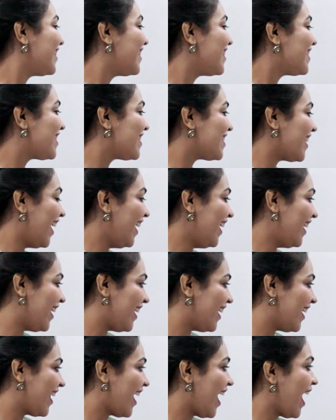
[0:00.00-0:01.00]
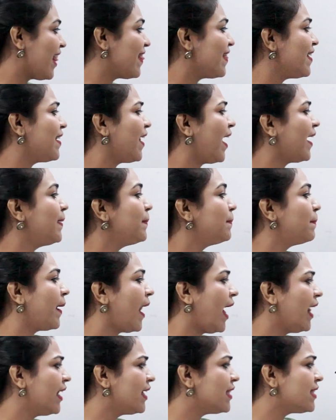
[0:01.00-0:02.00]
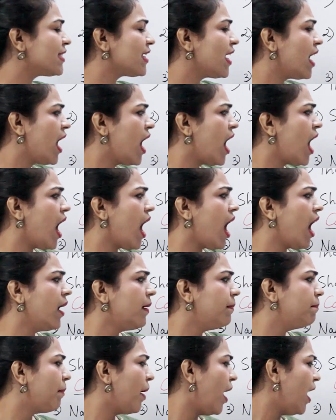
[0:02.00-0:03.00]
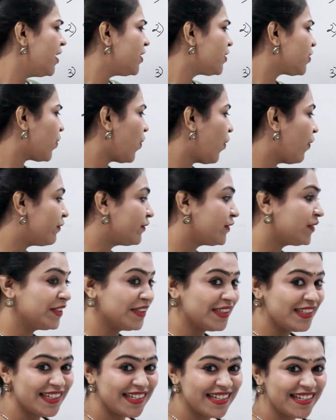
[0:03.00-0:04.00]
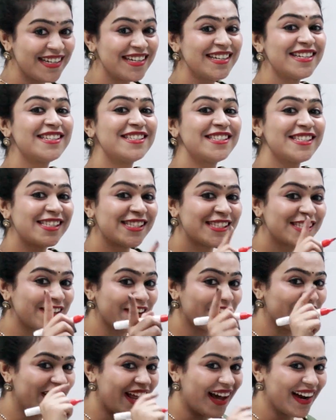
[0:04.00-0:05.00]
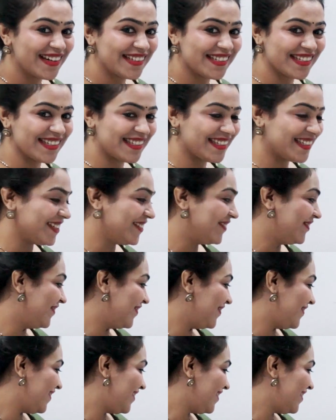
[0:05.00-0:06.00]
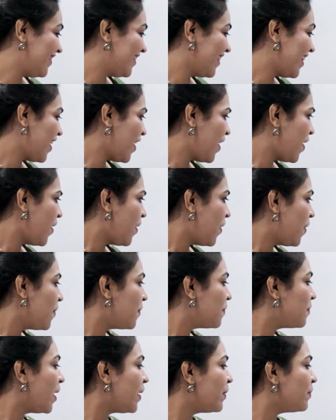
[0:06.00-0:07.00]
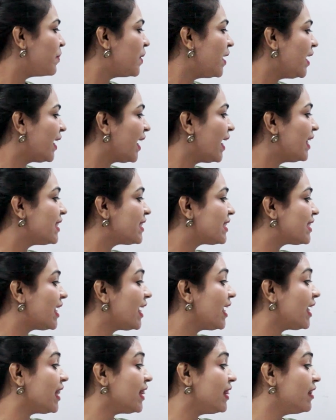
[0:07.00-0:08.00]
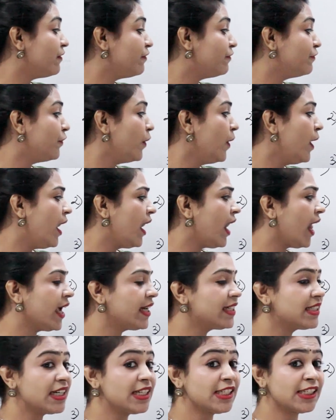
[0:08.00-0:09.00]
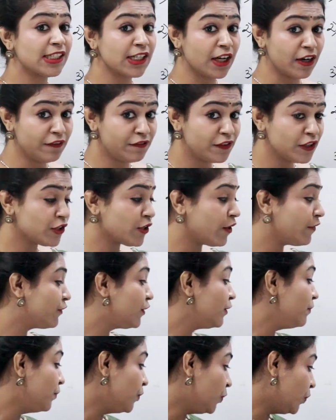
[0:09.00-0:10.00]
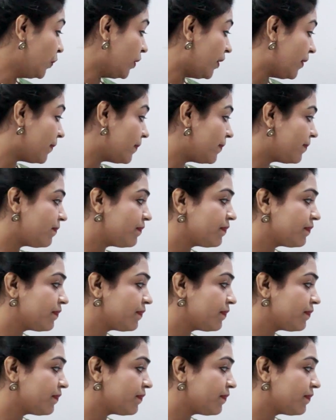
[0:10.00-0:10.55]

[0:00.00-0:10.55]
The sun and the nine planets are part of the solar system. When we can see the full lighted surface of the moon,